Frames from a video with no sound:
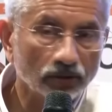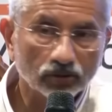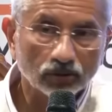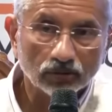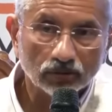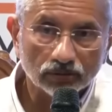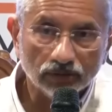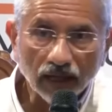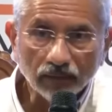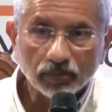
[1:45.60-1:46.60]
So
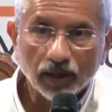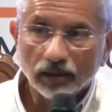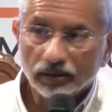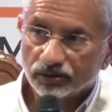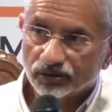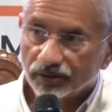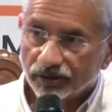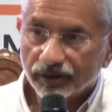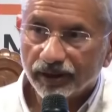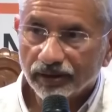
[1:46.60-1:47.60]
that part is
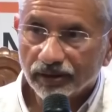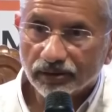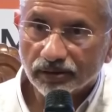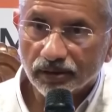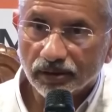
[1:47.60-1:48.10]
integrated.